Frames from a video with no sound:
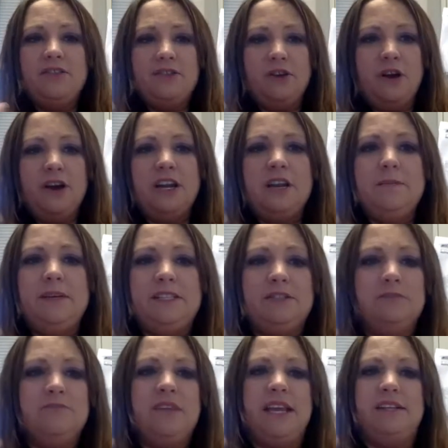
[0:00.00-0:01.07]
there are going to be
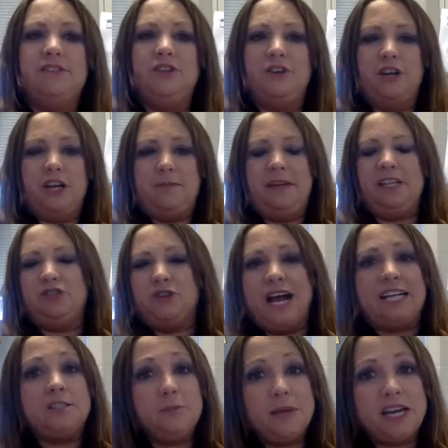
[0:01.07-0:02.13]
some things that are going to be
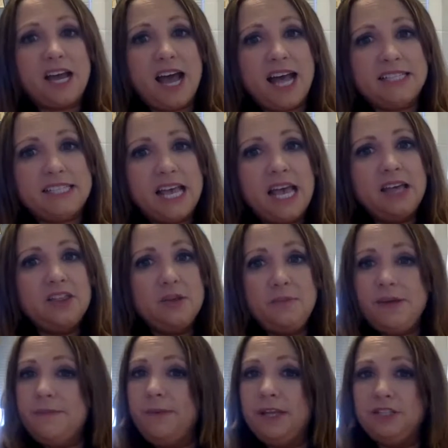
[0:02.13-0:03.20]
addressed because the
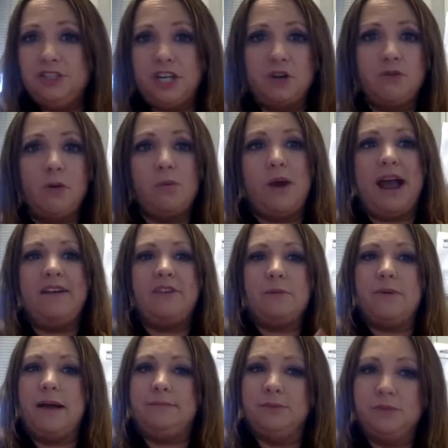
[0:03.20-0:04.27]
people in general were having
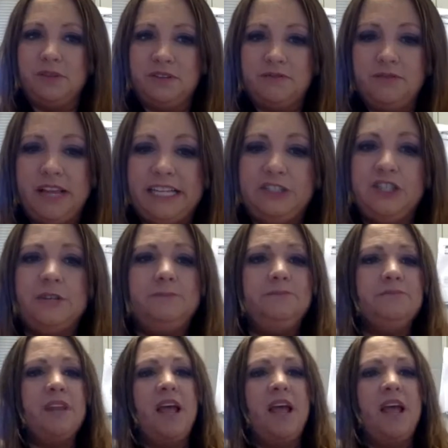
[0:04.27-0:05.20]
problems with inflation.